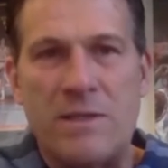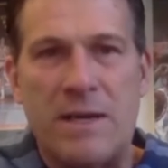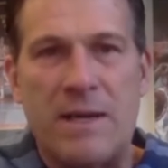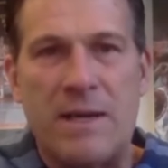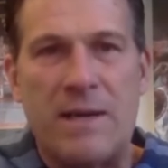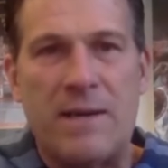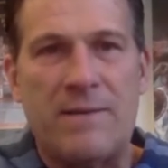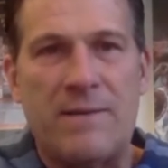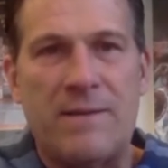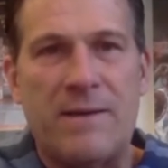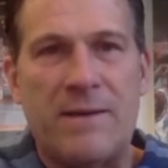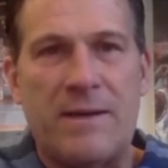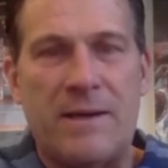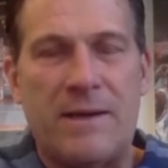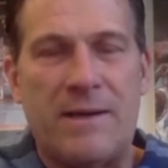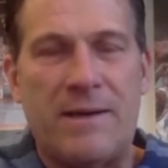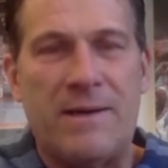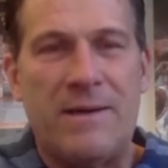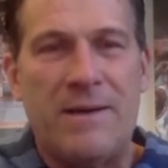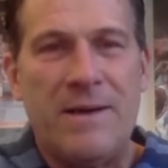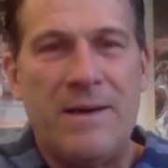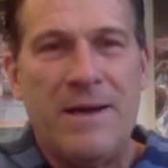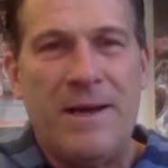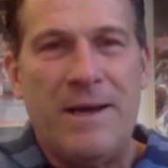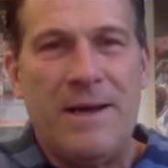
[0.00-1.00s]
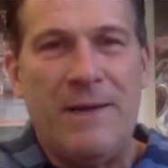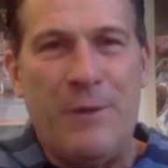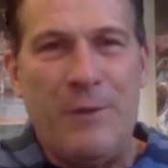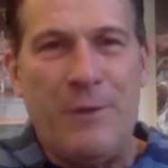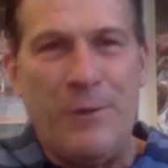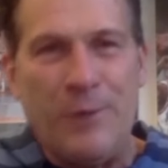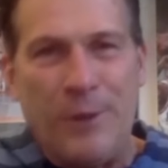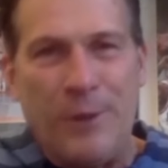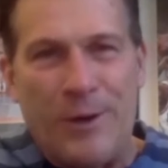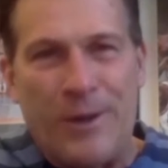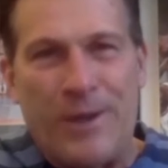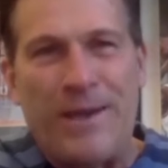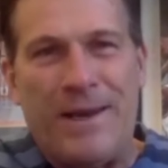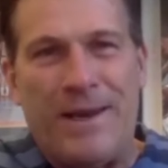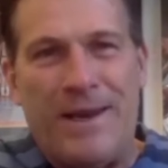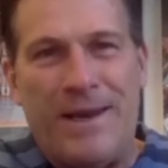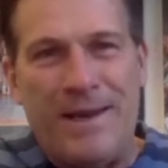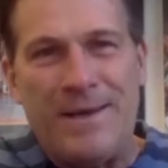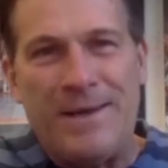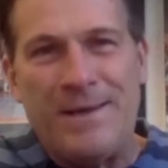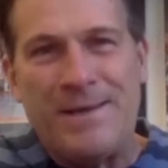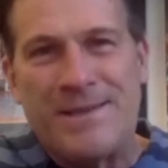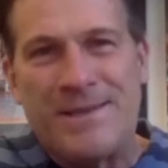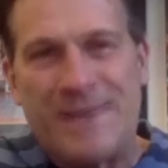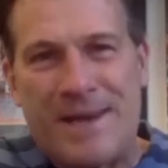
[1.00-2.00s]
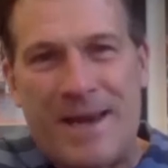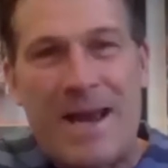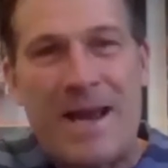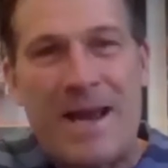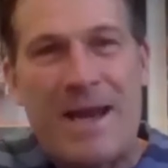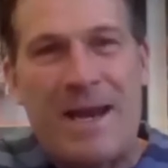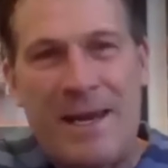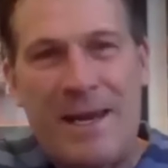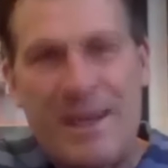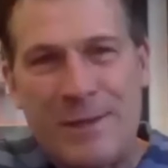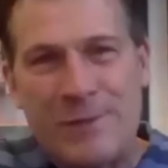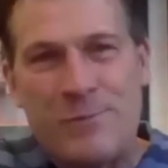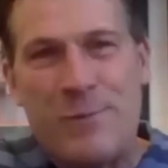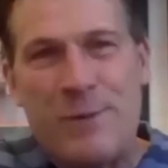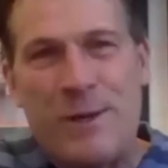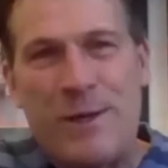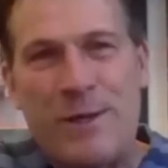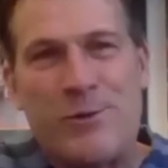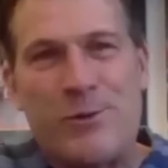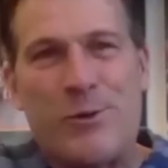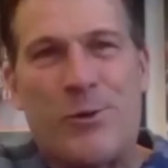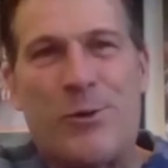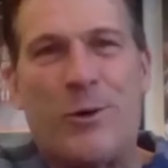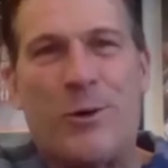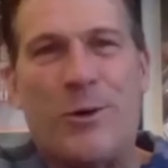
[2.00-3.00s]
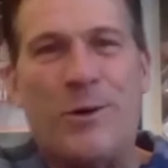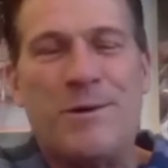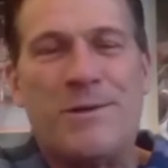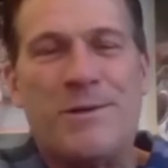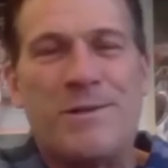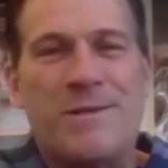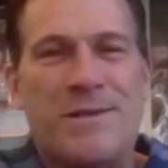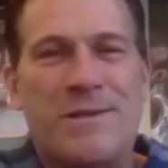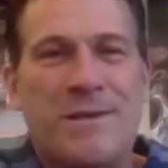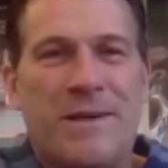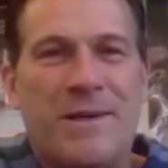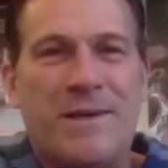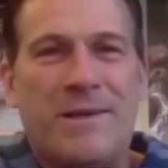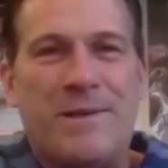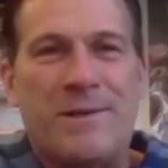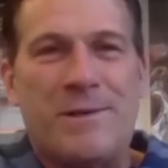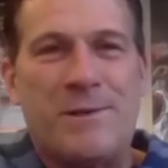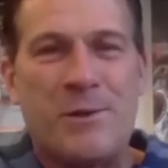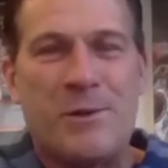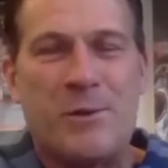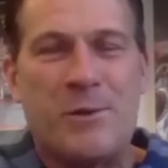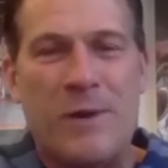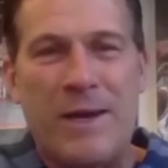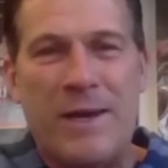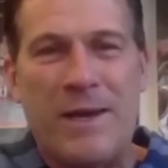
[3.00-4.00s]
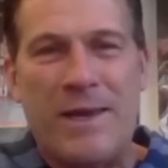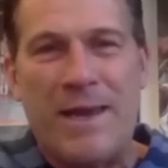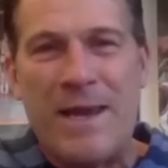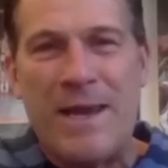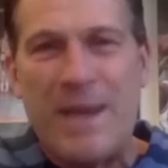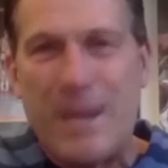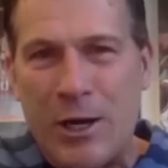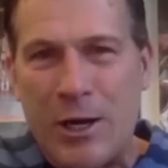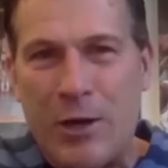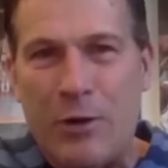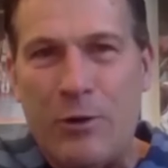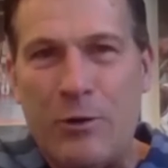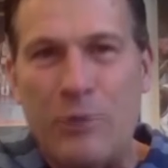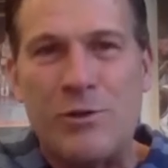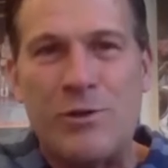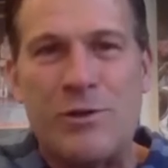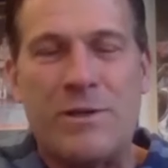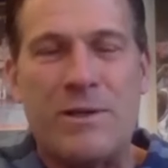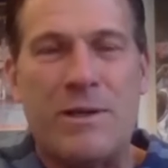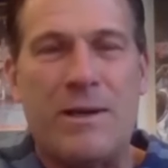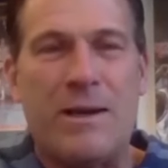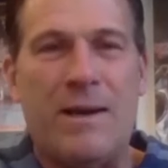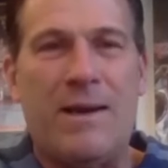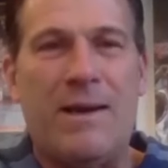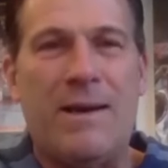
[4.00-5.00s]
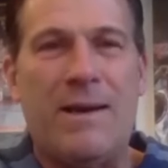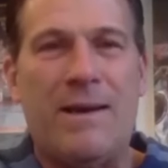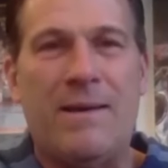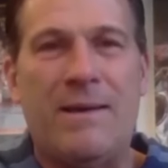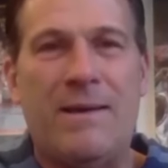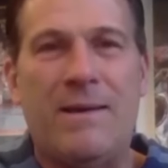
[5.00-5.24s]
That if you look at his kind of his mentors, that's the way they coached. Yeah.